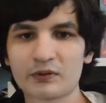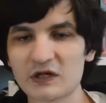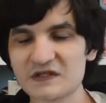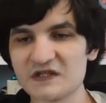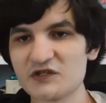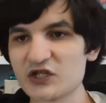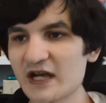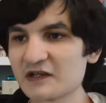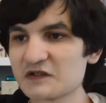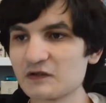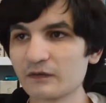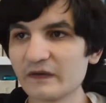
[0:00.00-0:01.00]
Percy
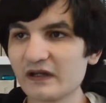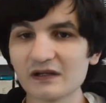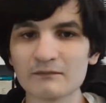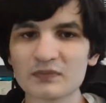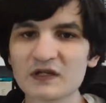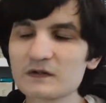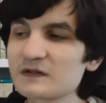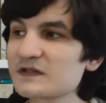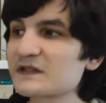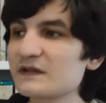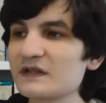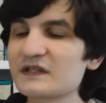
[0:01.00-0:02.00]
Jackson and the
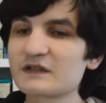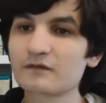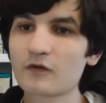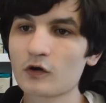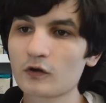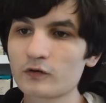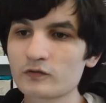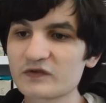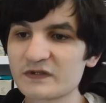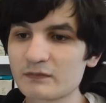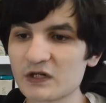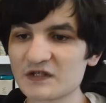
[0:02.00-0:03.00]
Olympians. This
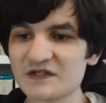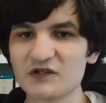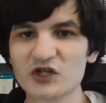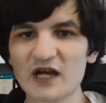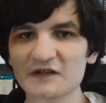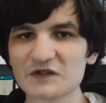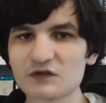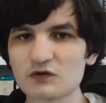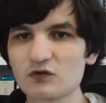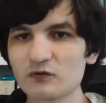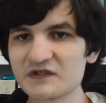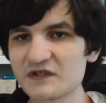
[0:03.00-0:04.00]
follows Percy Jackson,
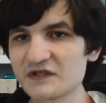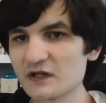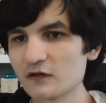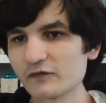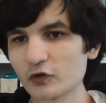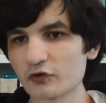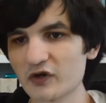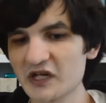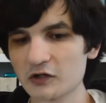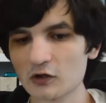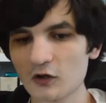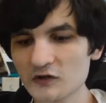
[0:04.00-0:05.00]
who is the son of a
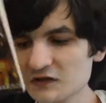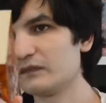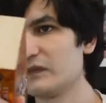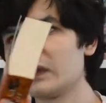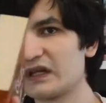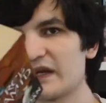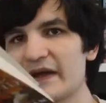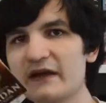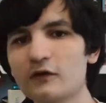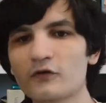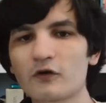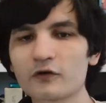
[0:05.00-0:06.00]
Greek god. The
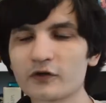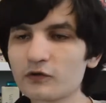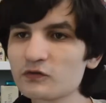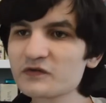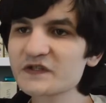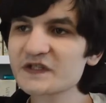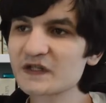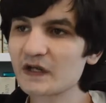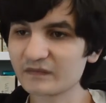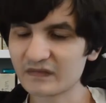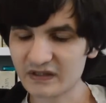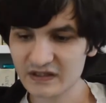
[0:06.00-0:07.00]
Kane Chronicles.
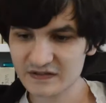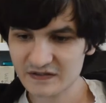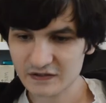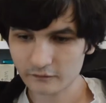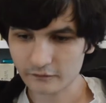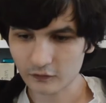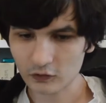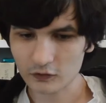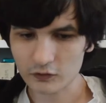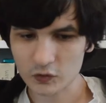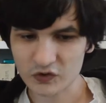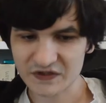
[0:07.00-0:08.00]
This
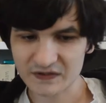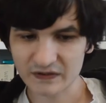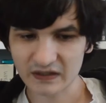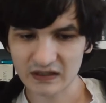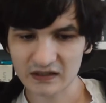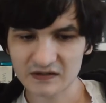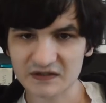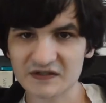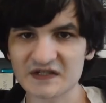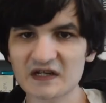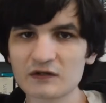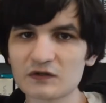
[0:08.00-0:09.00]
follows the
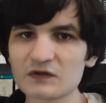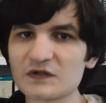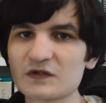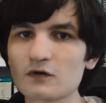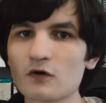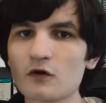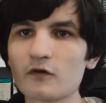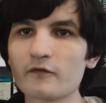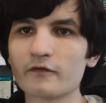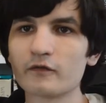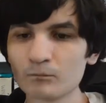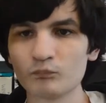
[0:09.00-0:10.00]
descendants
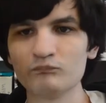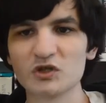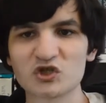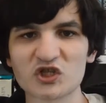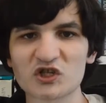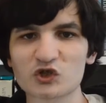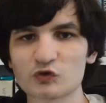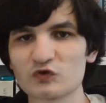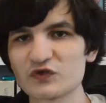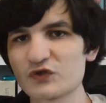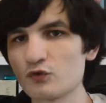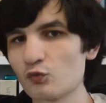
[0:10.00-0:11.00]
of
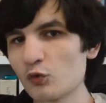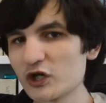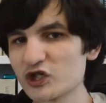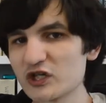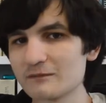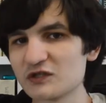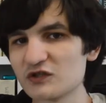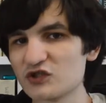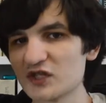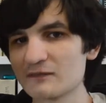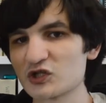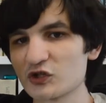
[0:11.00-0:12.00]
magicians who worshipped
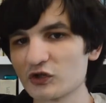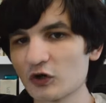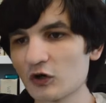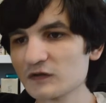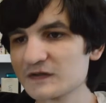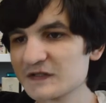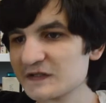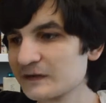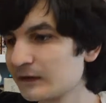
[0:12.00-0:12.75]
Egyptian gods.